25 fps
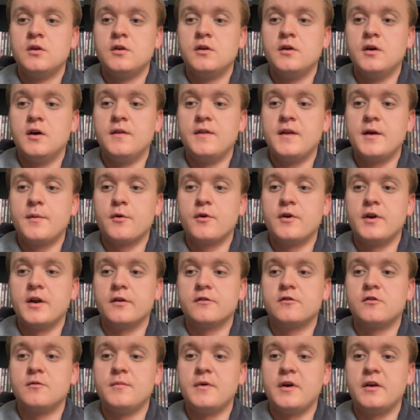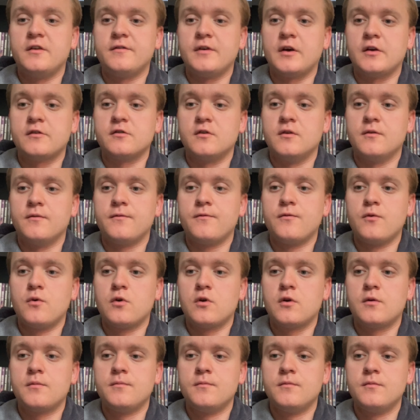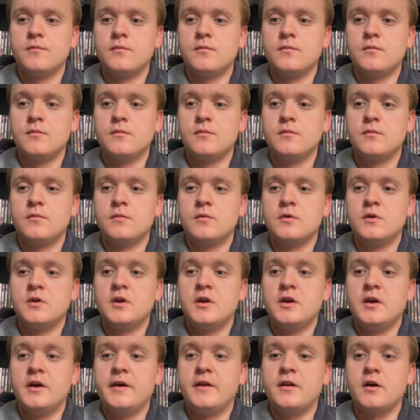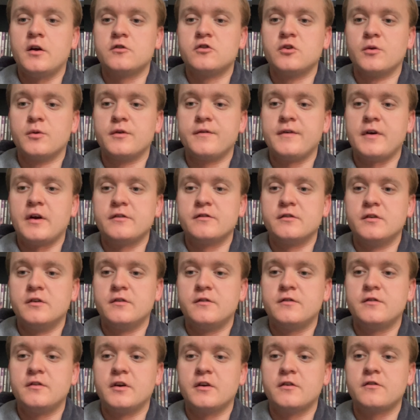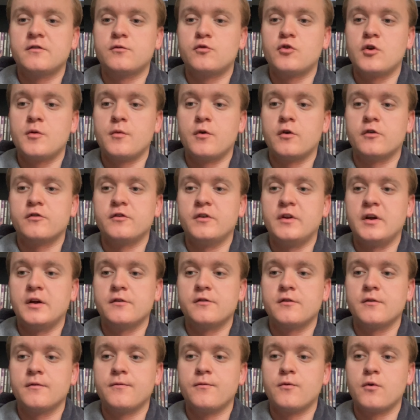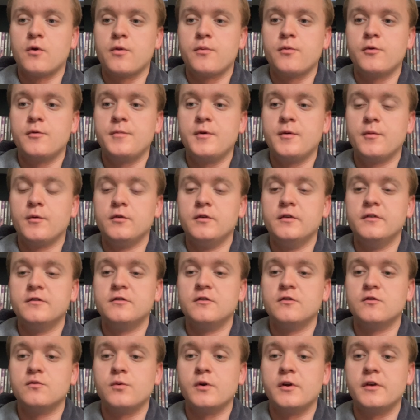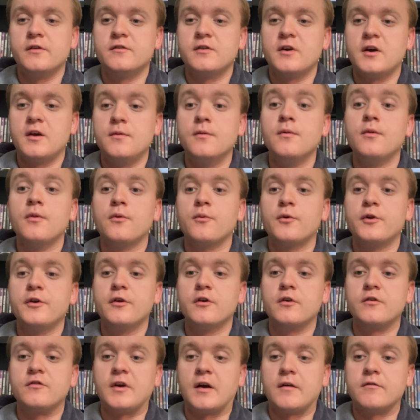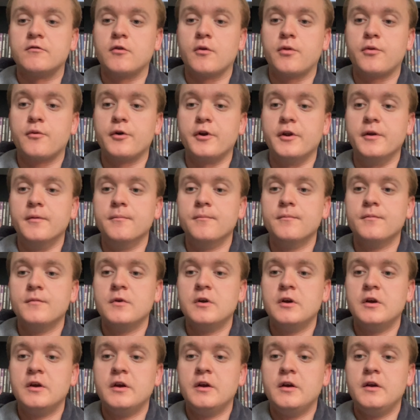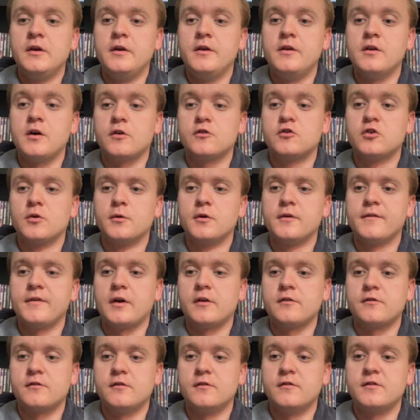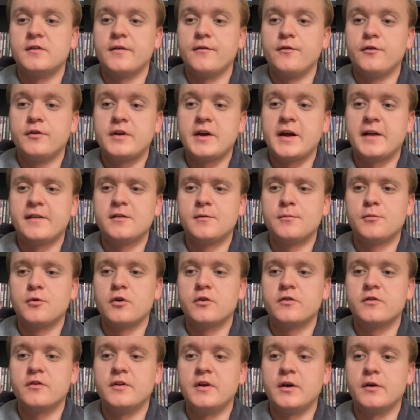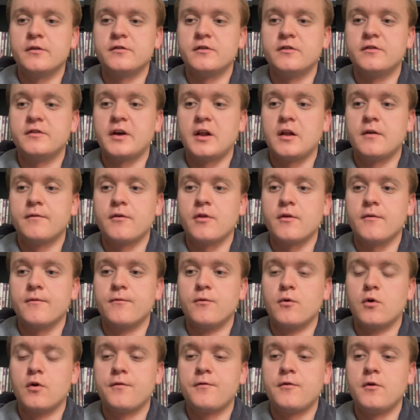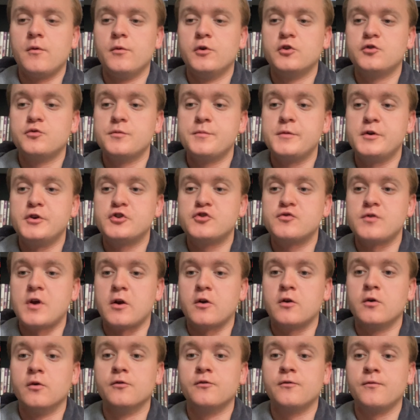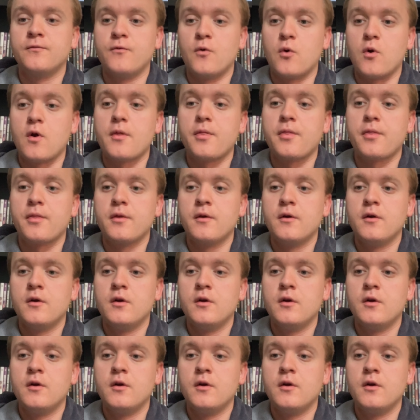And they were announced in May 2004, in October 2006, DreamWorks announced the fourth would be released in 2010, three years after three. In October 2007, Katzenberg announced a title for the fourth film, which would be Shrek Goes Fourth.